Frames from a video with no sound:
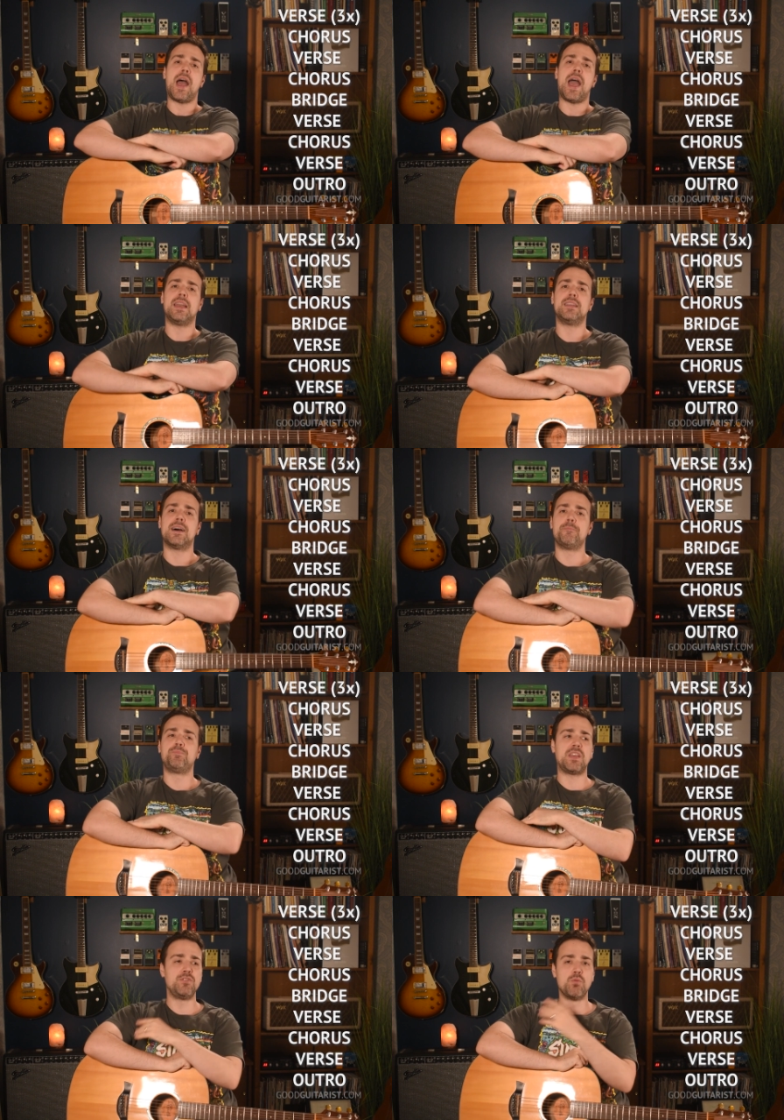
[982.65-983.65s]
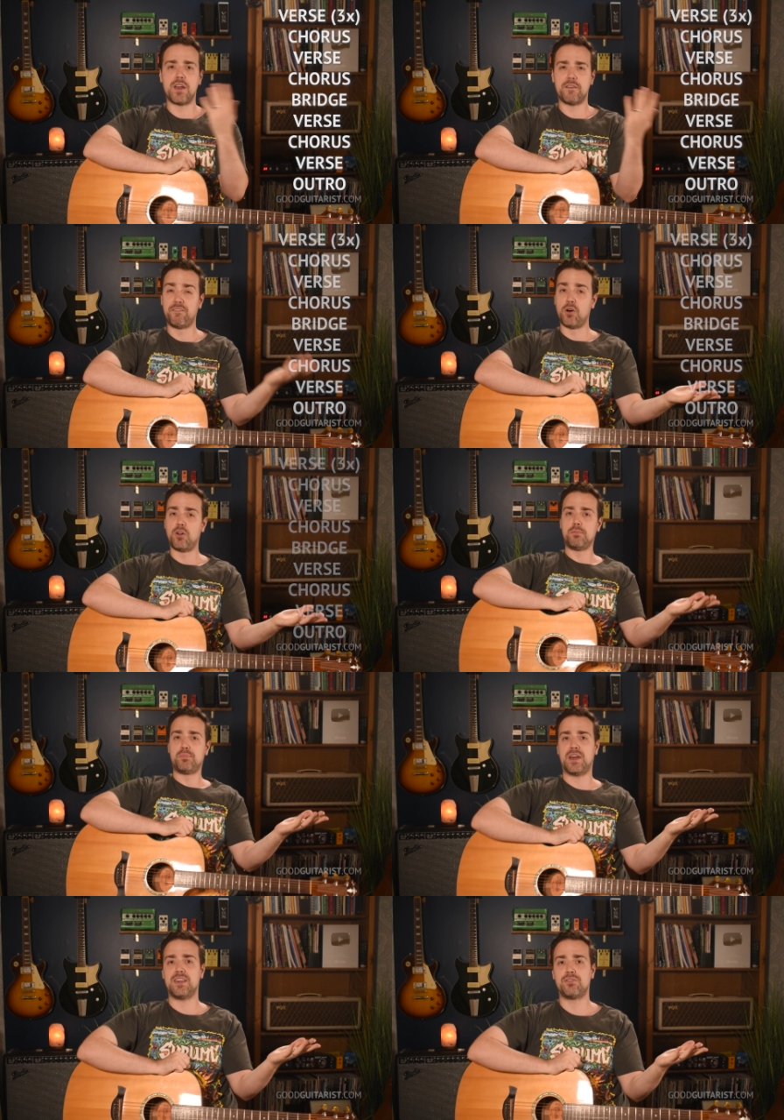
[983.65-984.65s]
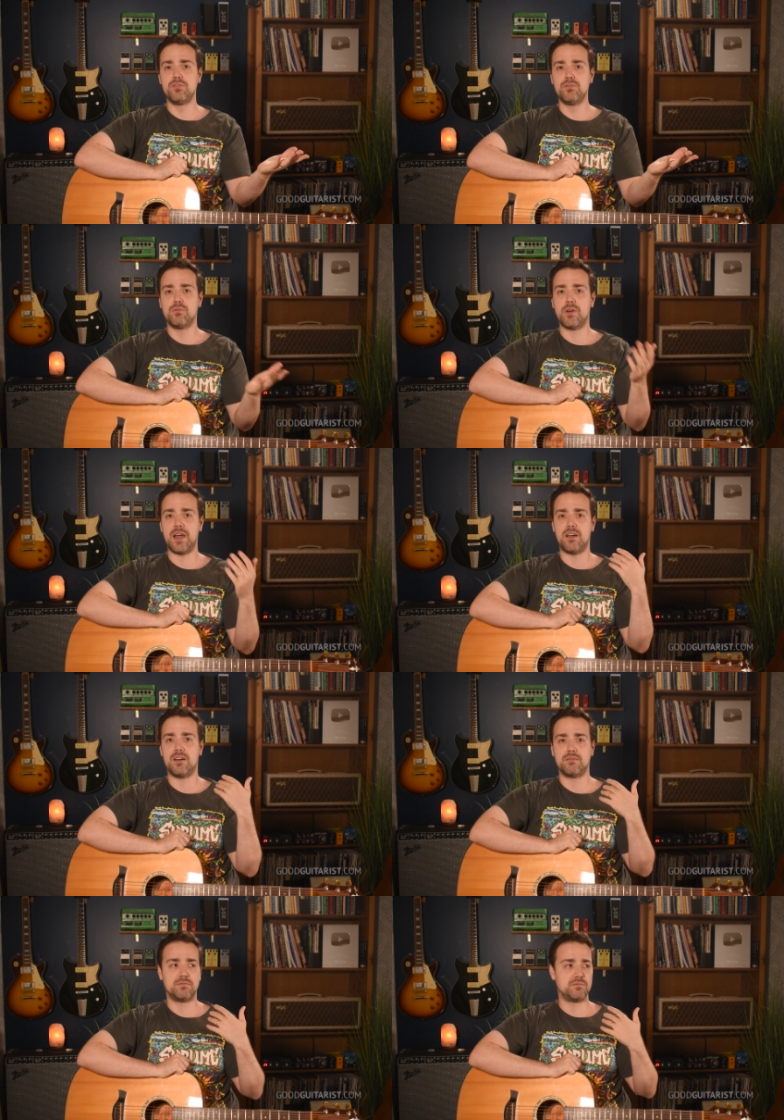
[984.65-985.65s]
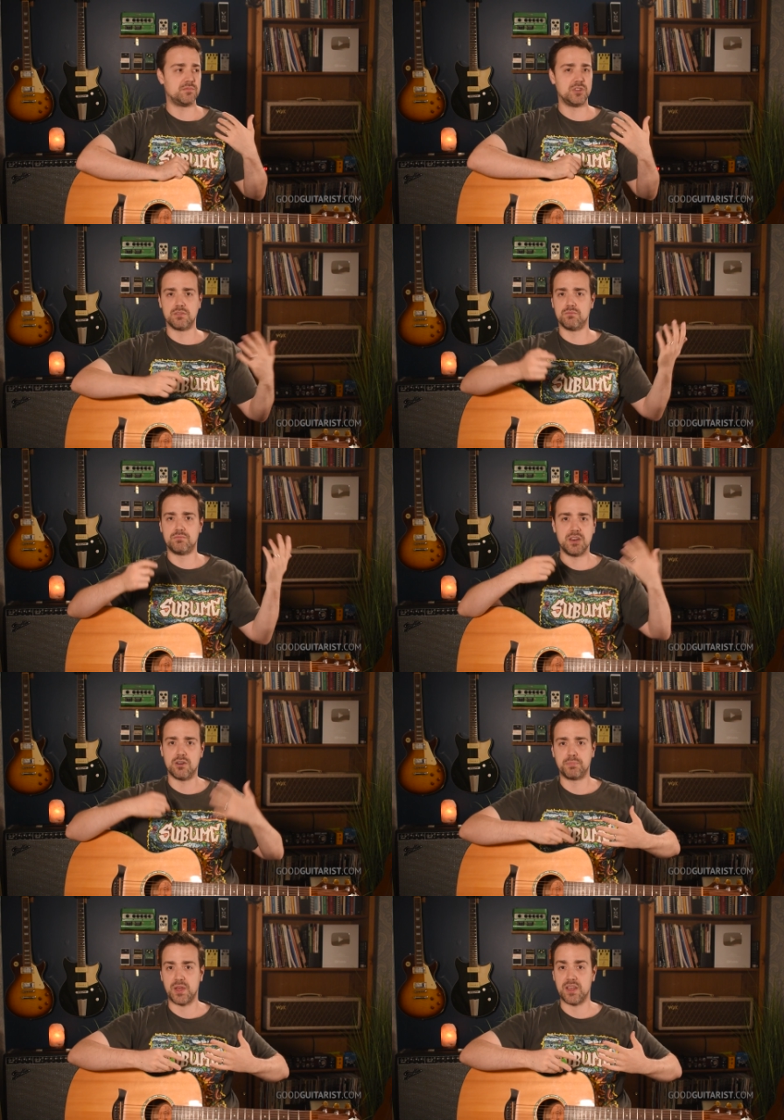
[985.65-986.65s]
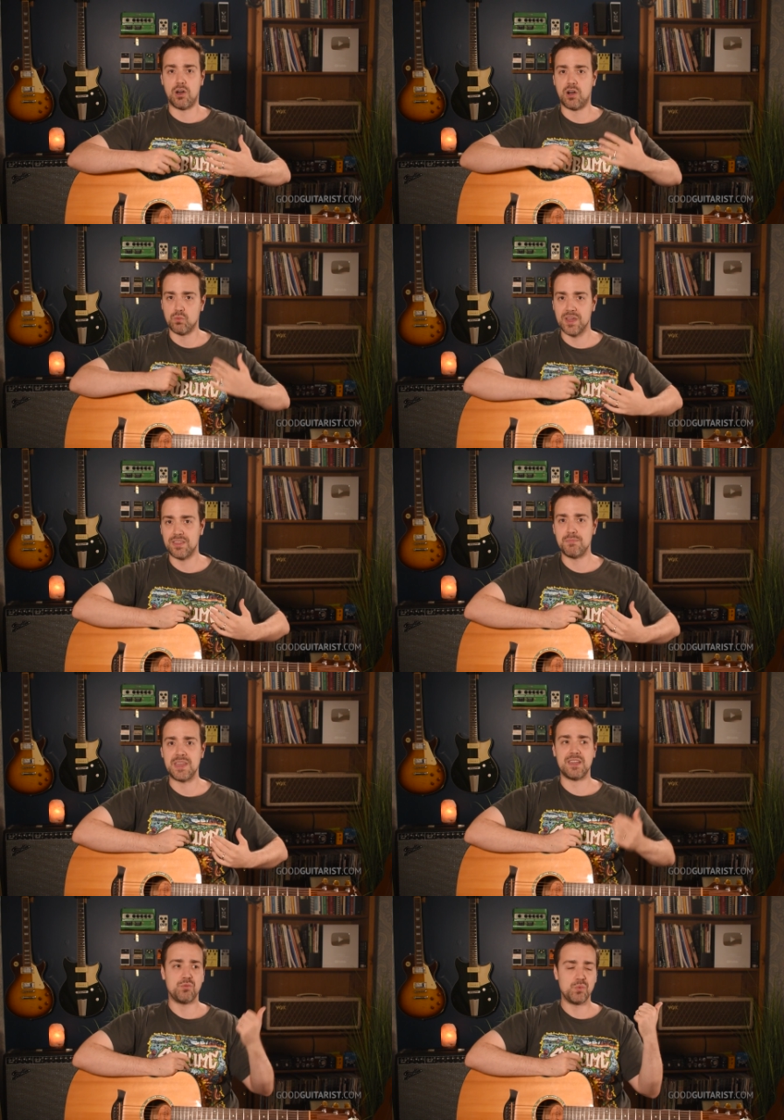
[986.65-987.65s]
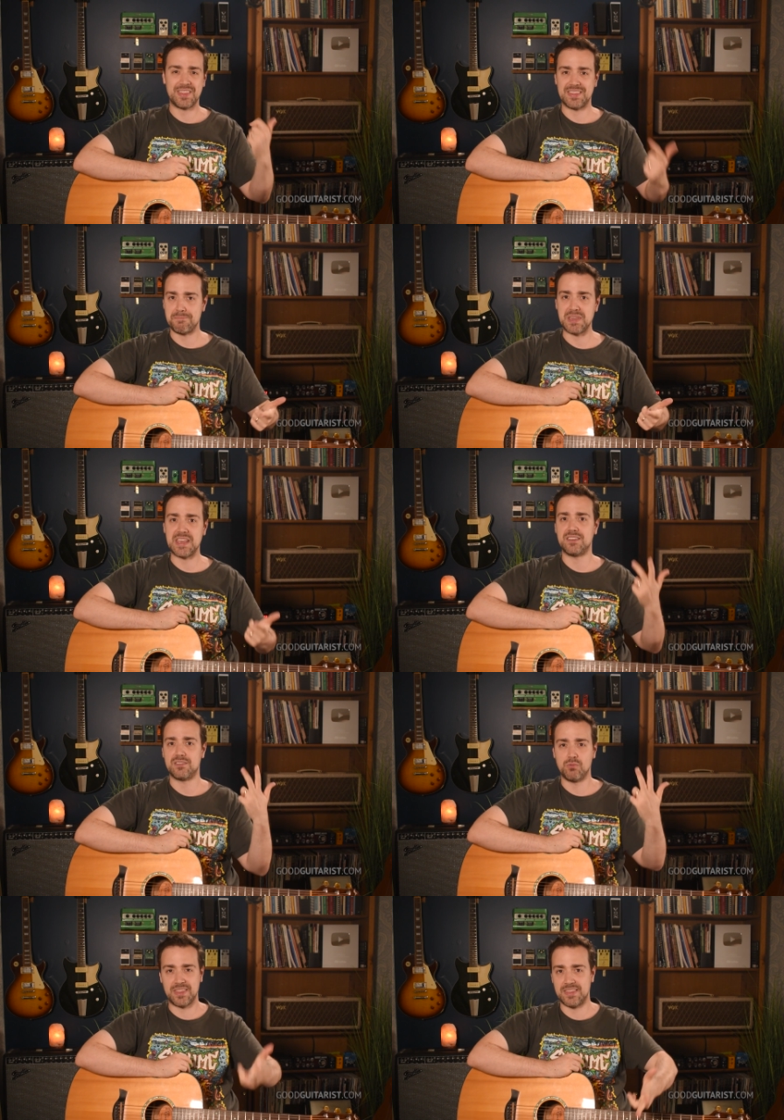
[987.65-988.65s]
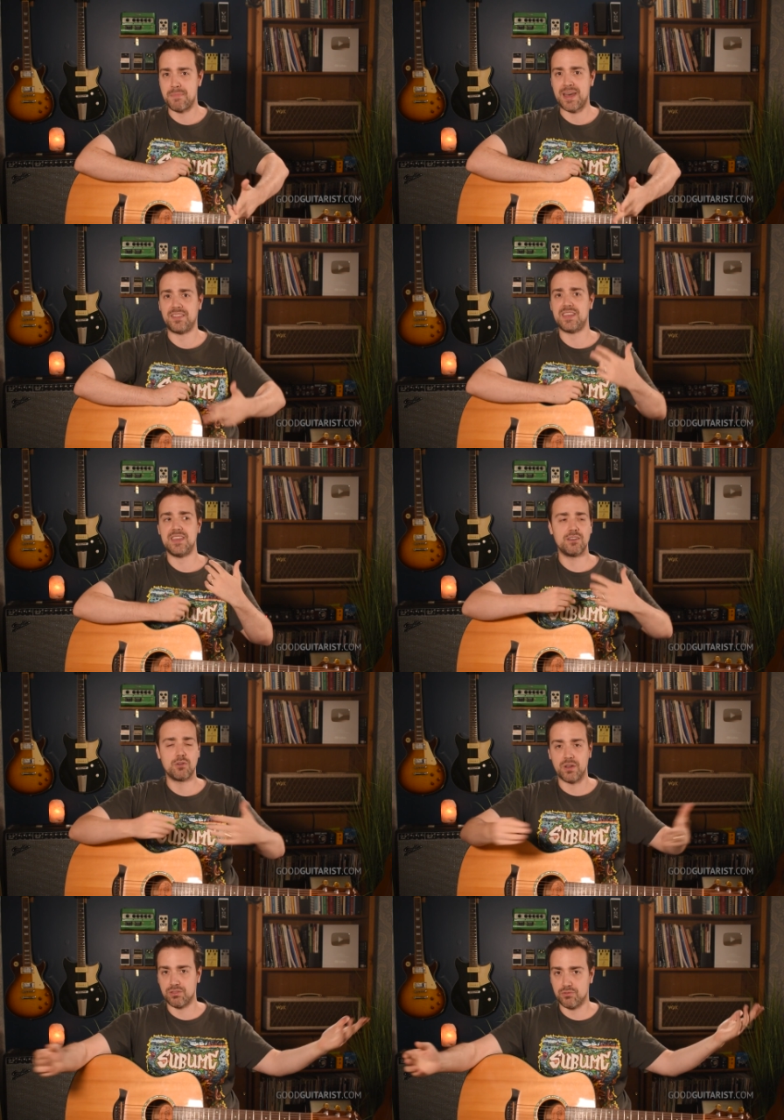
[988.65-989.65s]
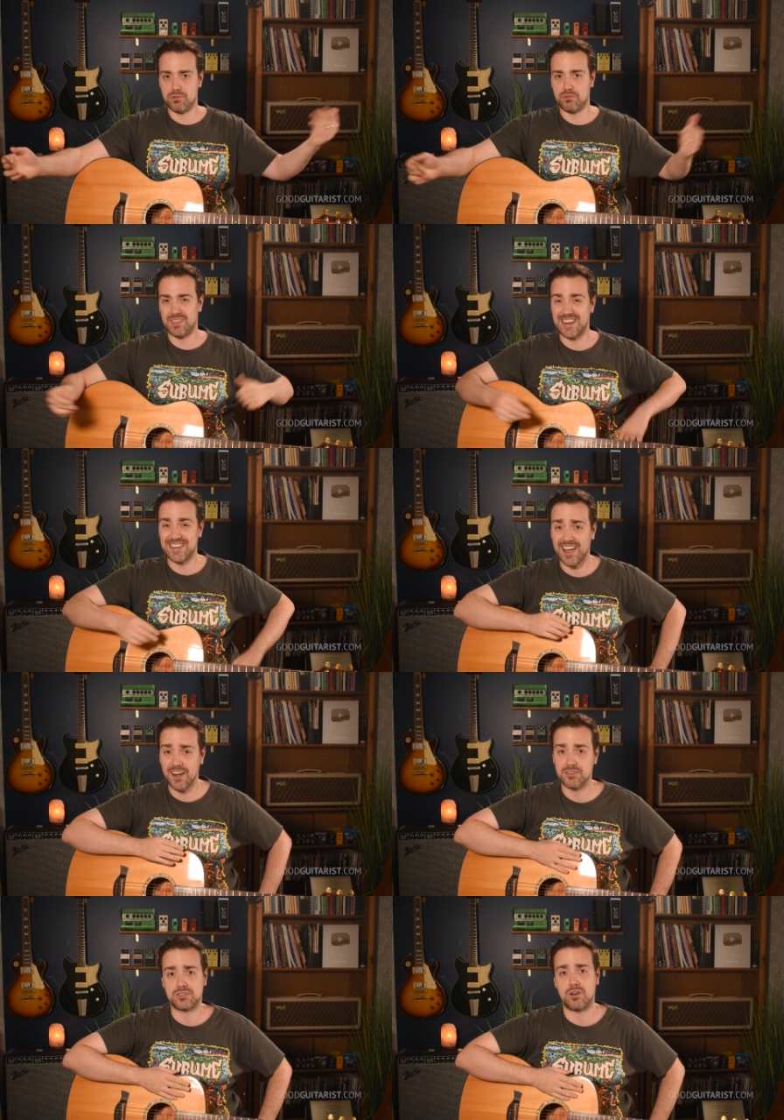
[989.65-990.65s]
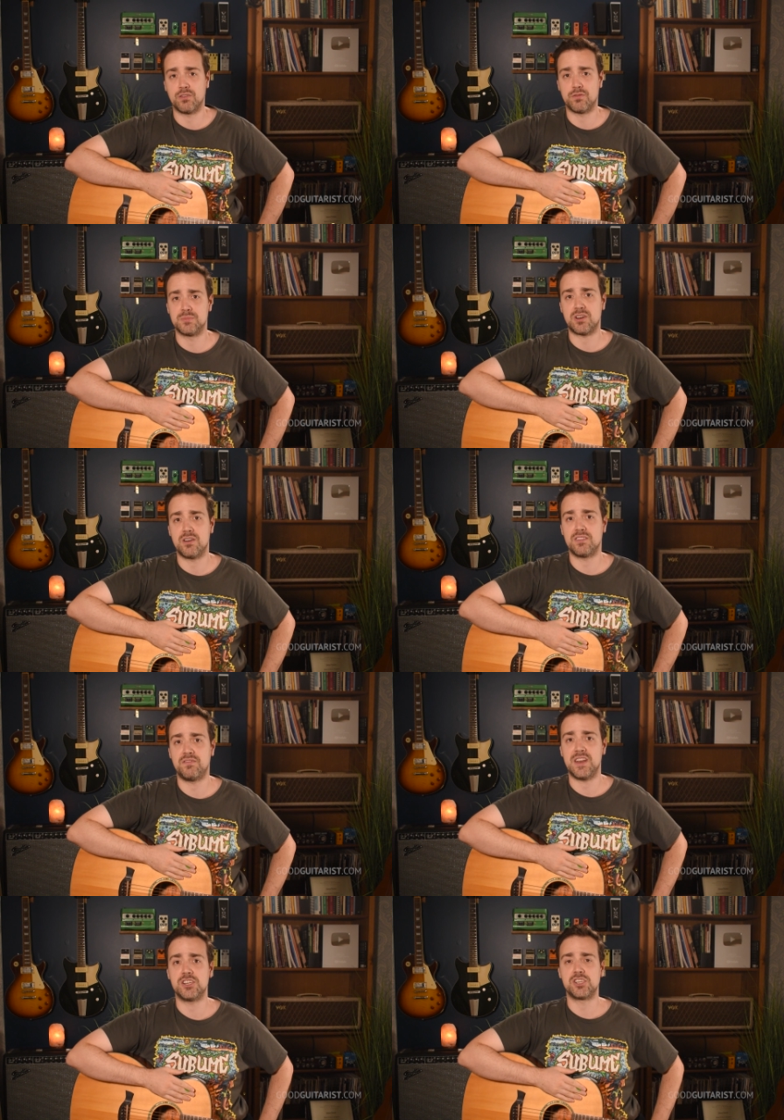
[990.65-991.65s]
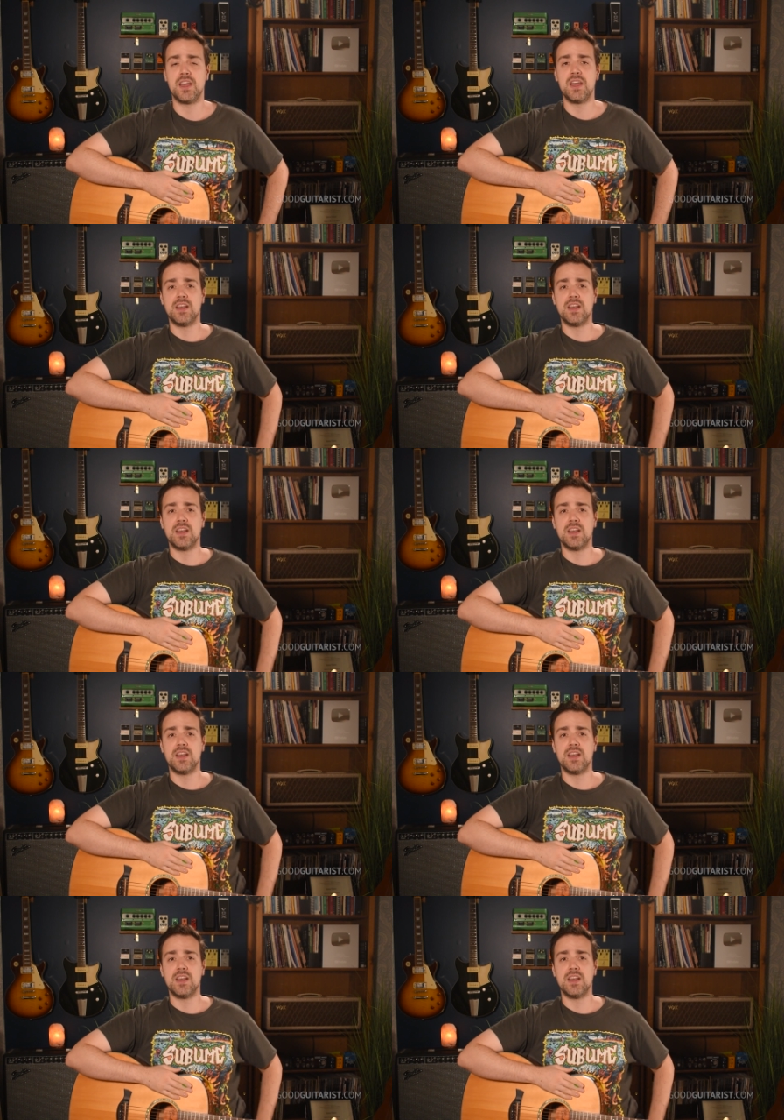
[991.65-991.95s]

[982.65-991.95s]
And um, if you want a full playthrough where you can, you know, play along with me, with the beat, with the melody, going through the entire song from start to finish,